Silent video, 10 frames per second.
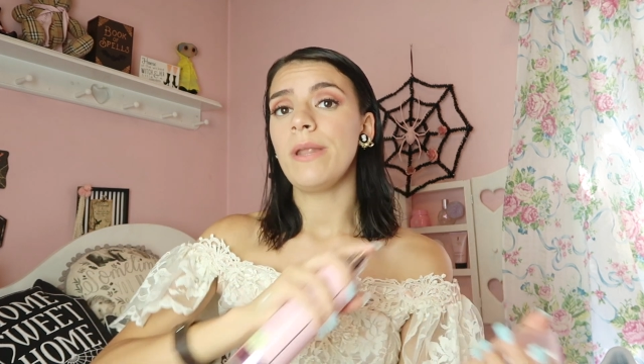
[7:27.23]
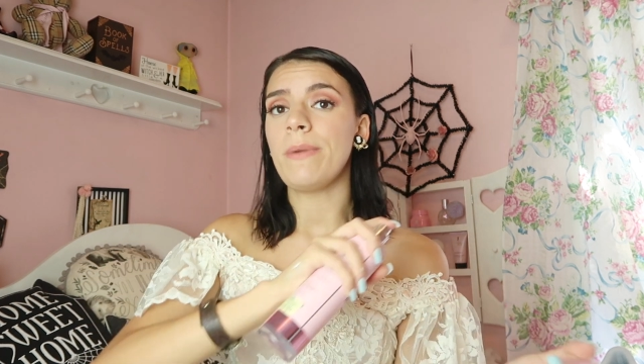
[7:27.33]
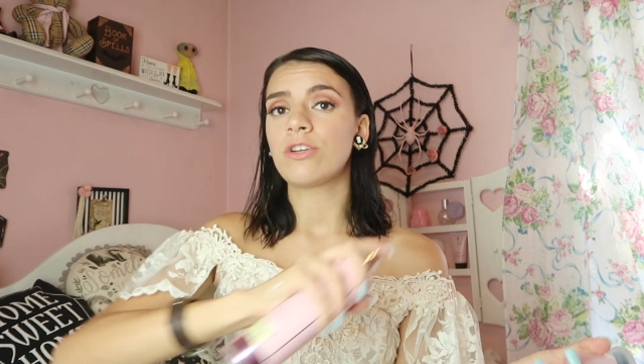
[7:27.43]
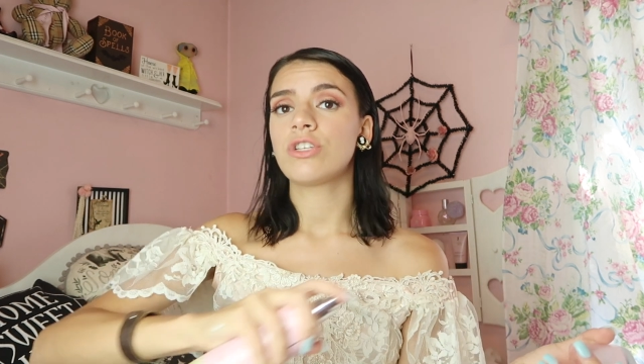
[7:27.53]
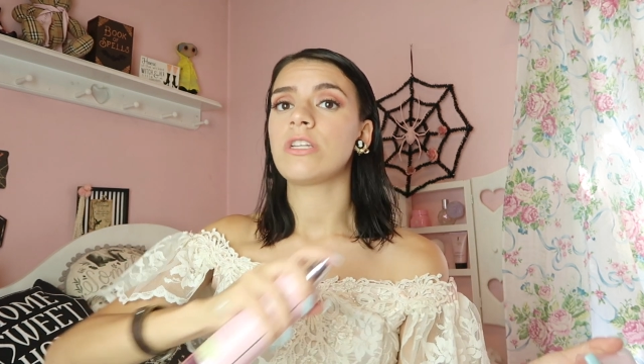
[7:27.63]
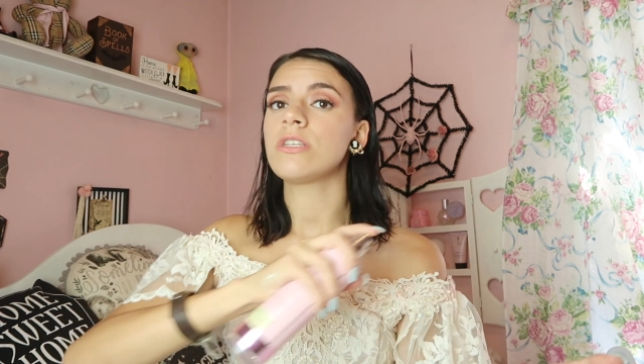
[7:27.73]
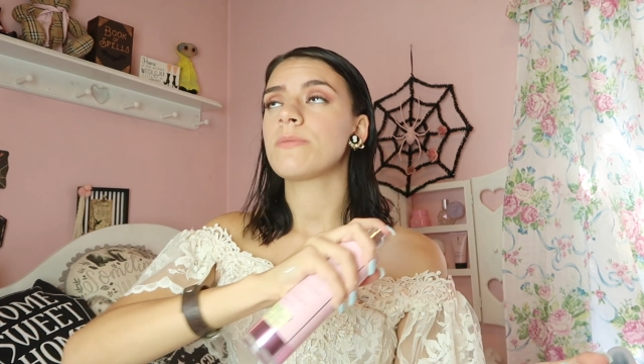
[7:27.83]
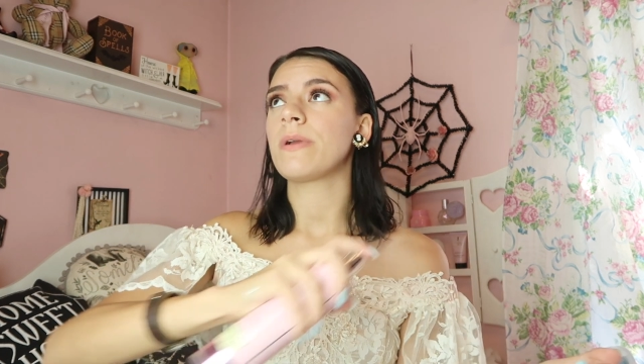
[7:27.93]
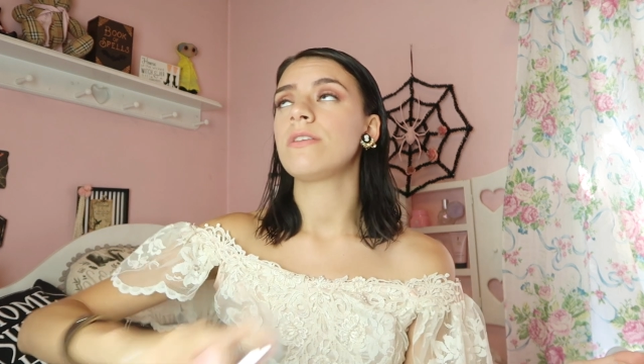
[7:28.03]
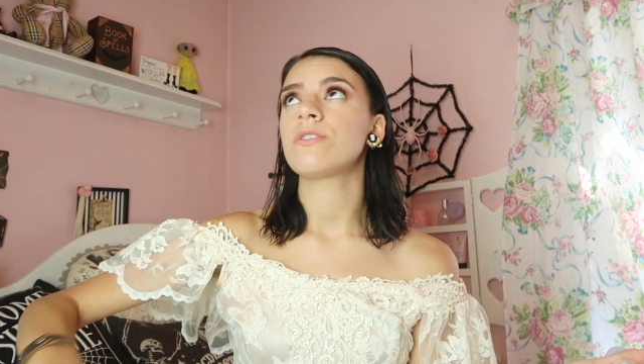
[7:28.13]
I'm actually going to
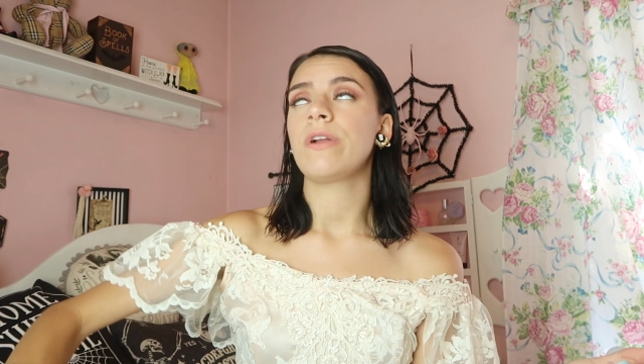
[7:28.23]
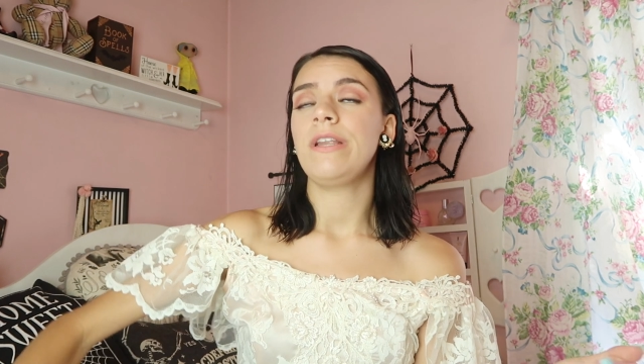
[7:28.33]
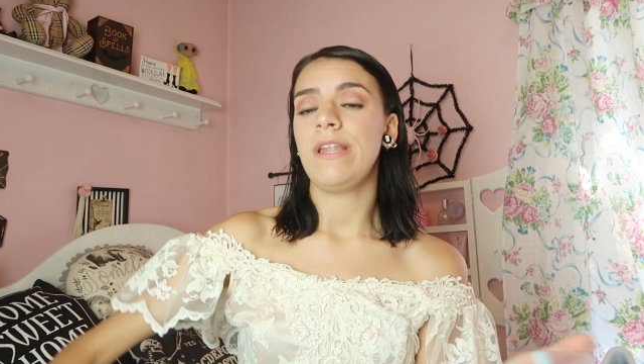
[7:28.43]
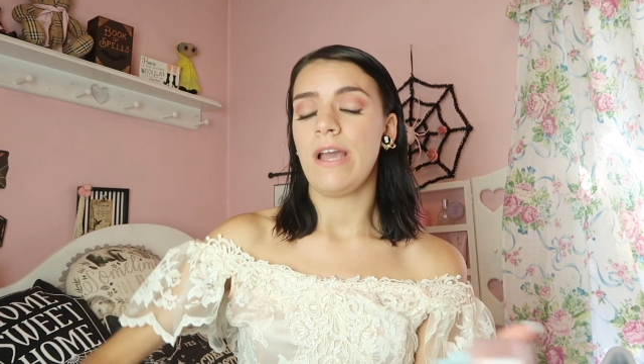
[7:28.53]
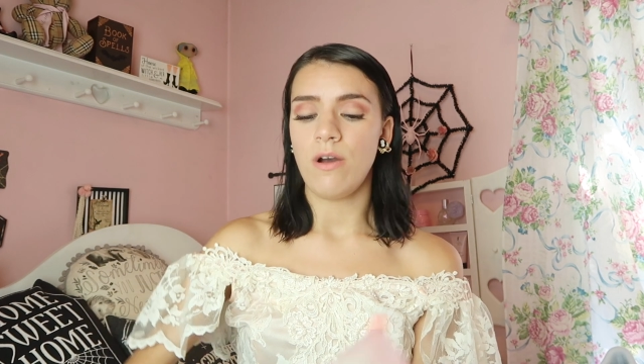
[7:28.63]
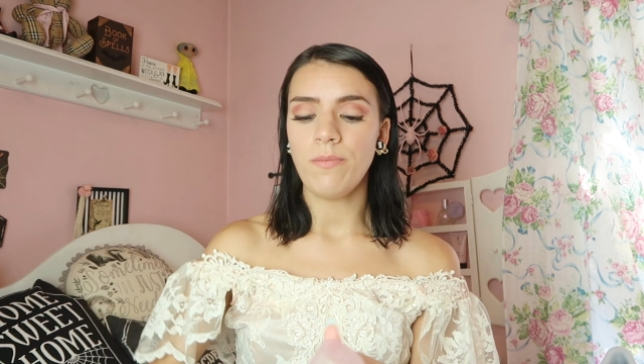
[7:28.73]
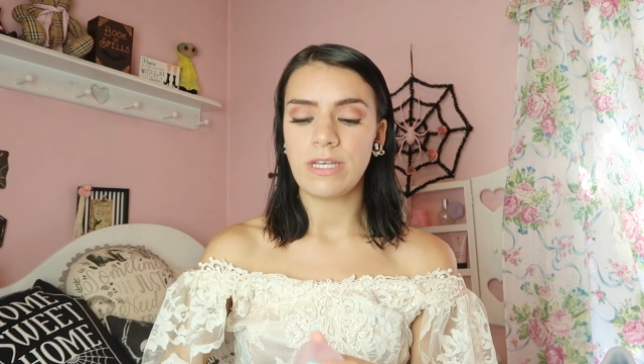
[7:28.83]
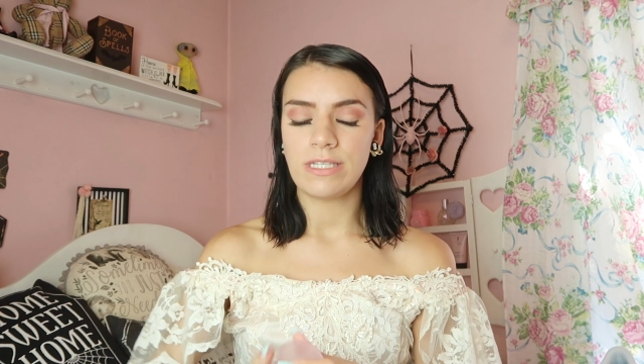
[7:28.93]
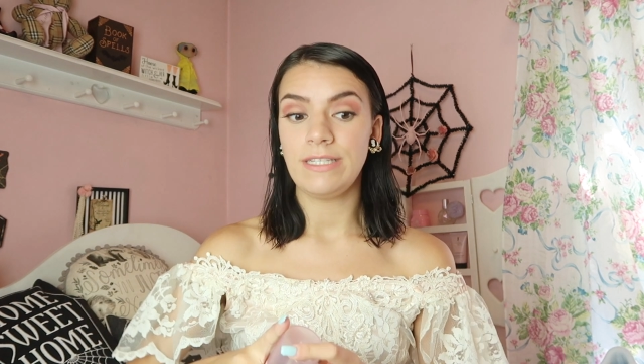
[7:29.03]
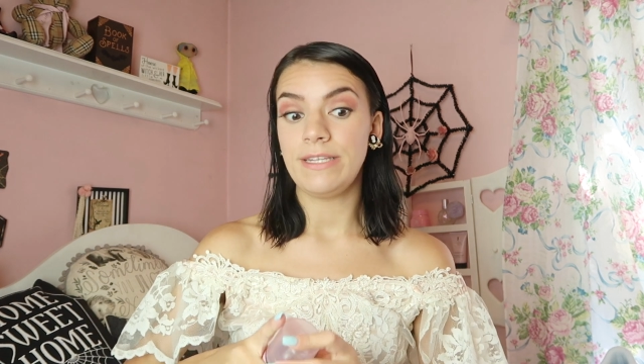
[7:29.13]
spray this right now
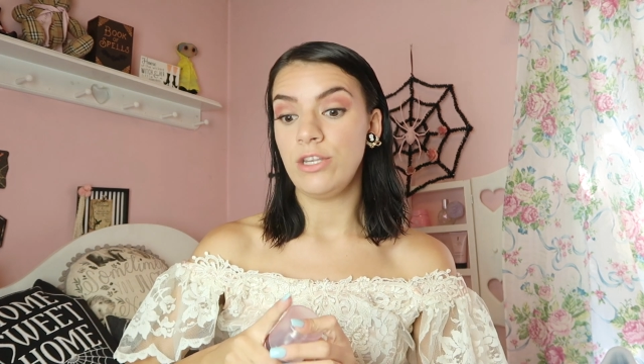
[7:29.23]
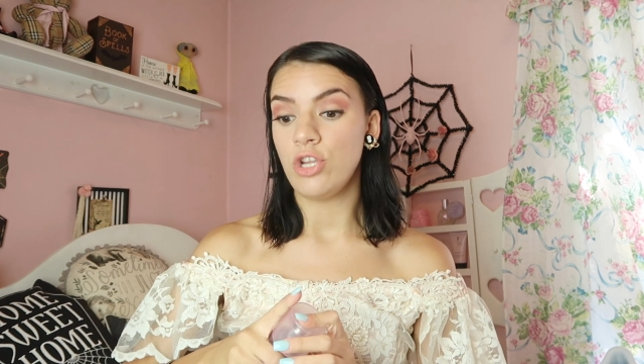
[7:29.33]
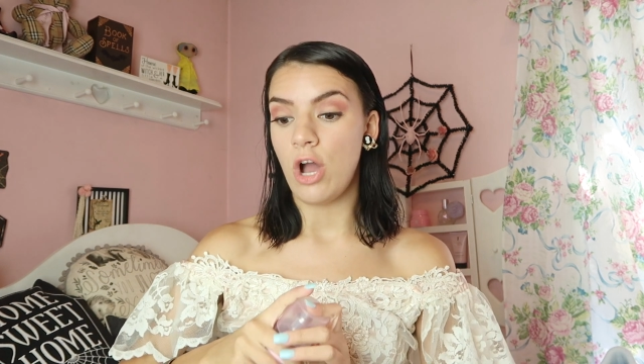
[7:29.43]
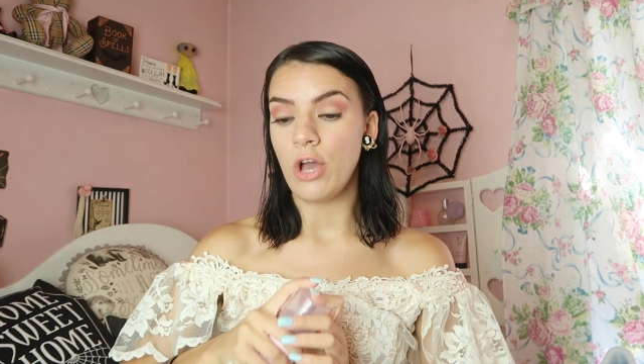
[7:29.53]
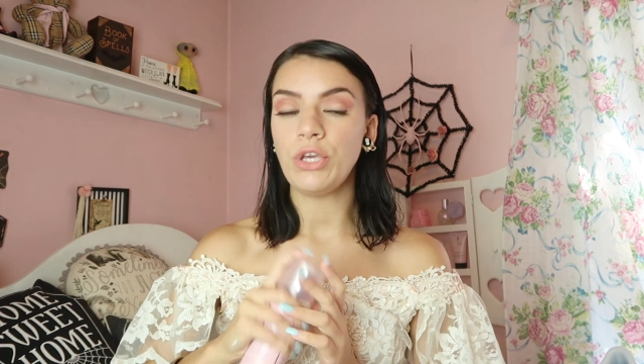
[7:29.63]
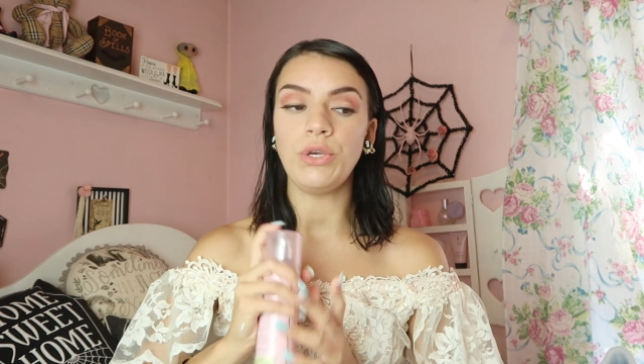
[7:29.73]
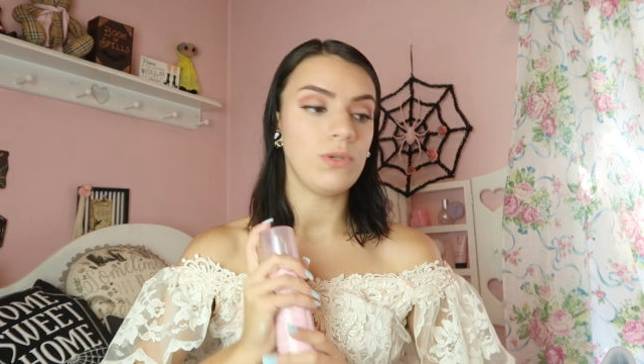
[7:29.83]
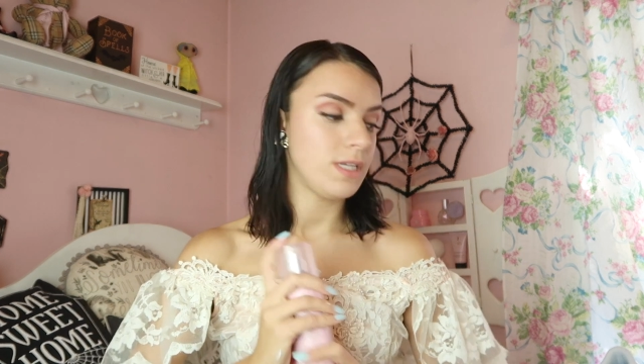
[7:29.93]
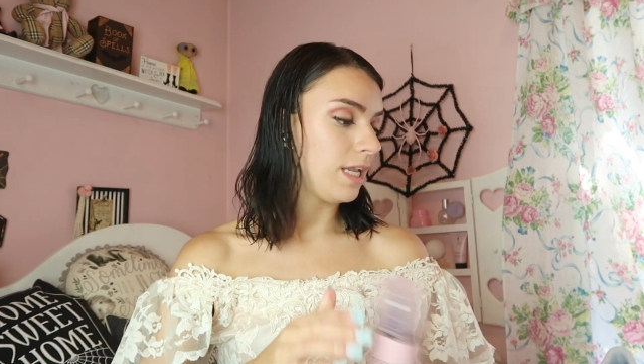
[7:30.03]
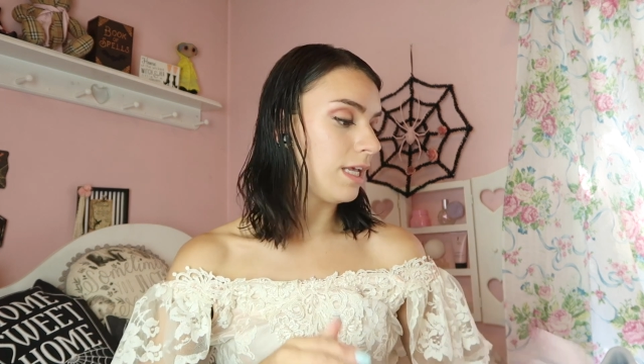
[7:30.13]
because I did not
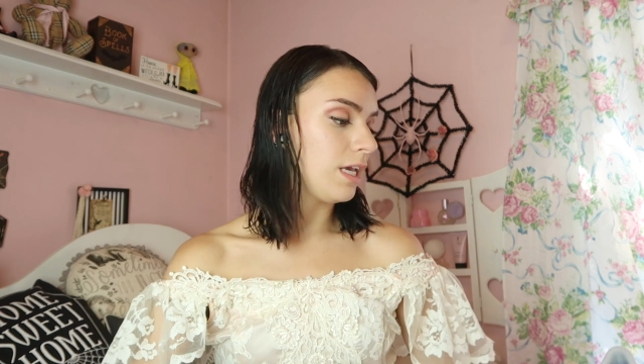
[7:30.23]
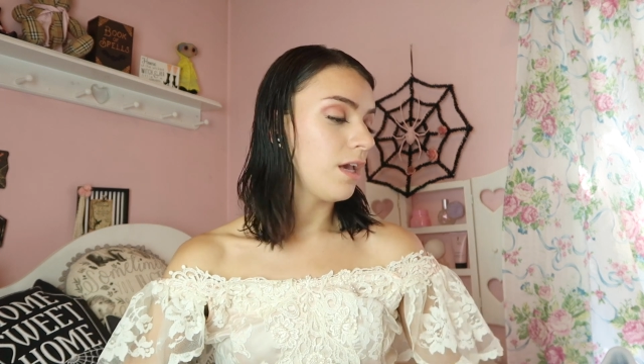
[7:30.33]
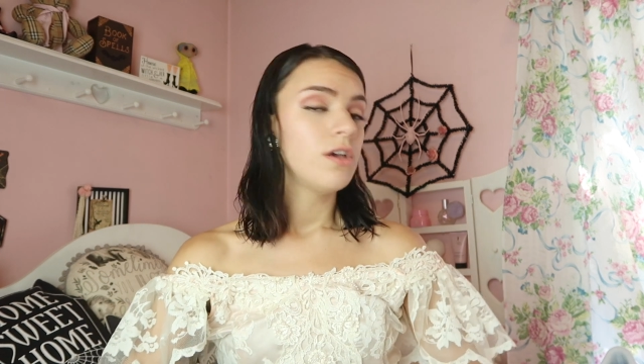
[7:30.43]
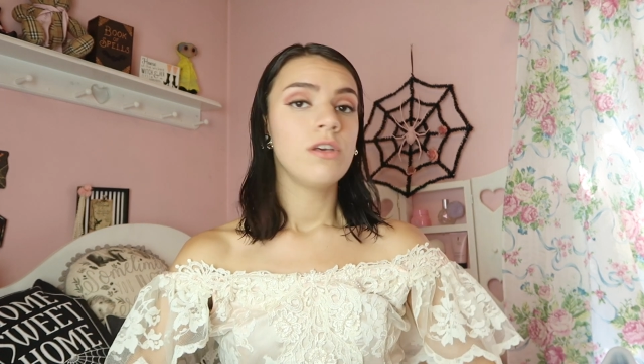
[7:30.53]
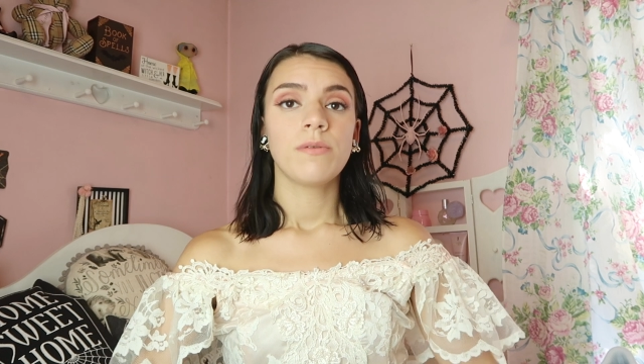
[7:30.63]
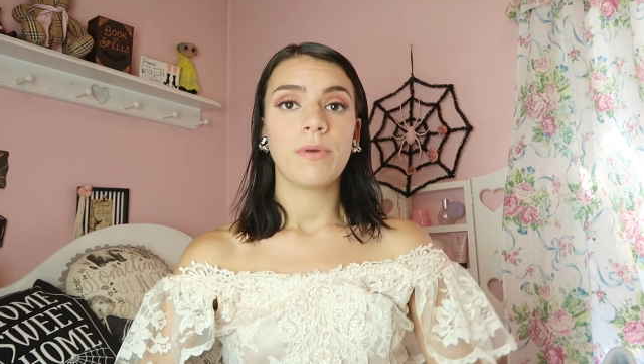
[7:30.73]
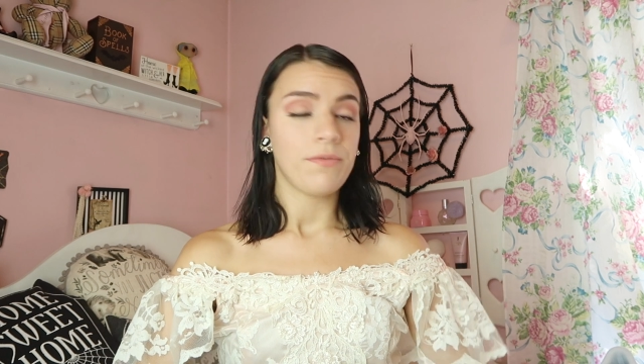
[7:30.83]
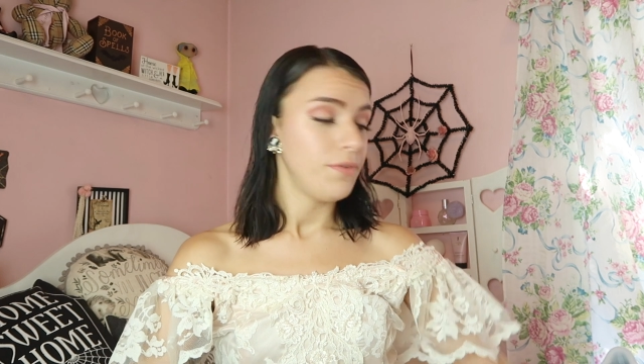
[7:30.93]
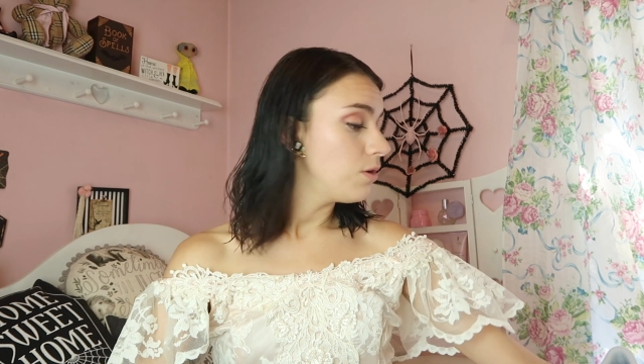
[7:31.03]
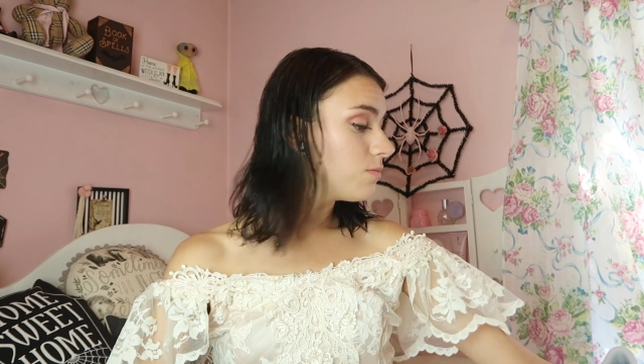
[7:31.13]
use any
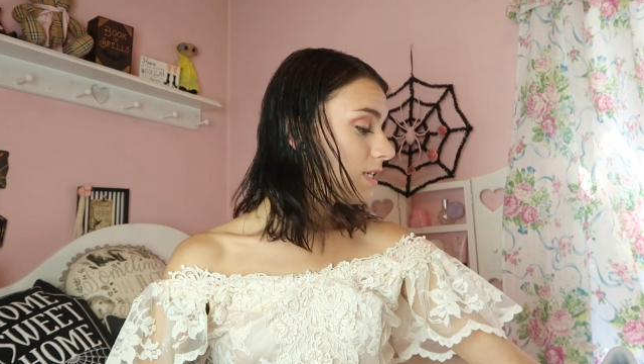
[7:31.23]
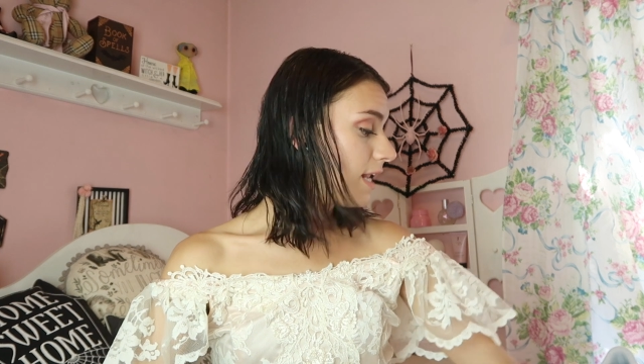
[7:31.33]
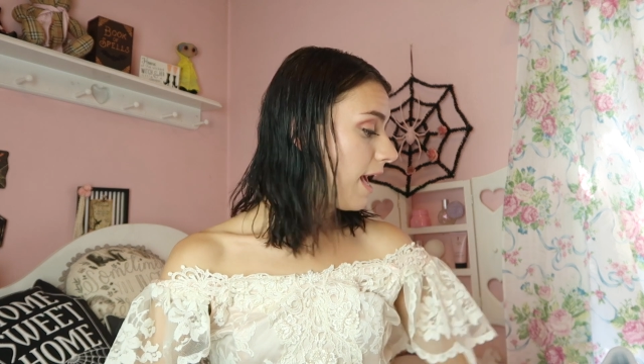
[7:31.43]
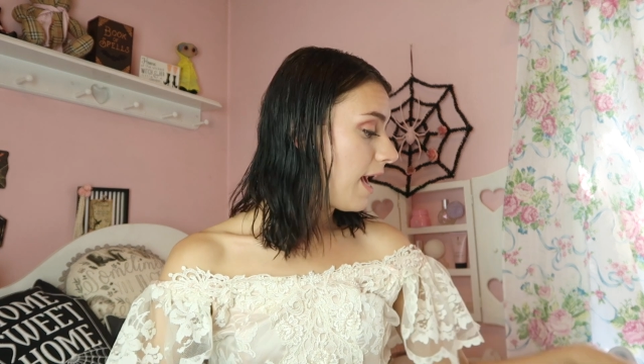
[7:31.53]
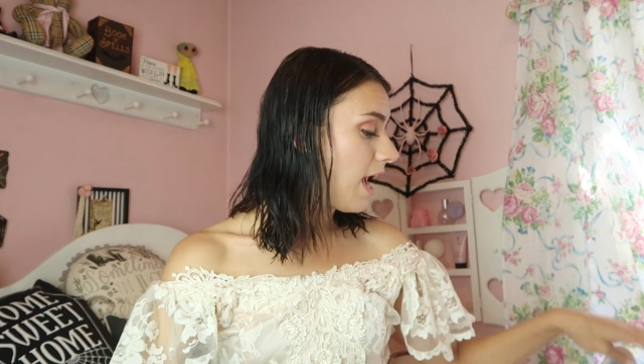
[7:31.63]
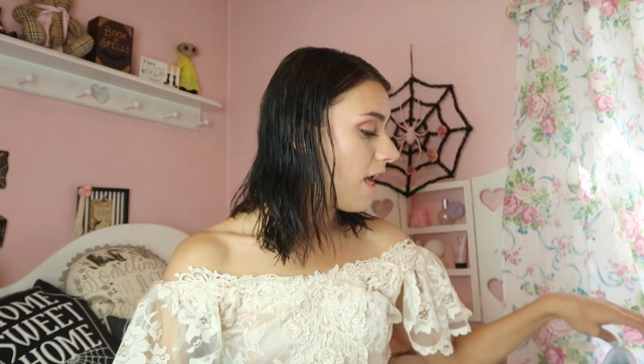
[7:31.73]
perfume today.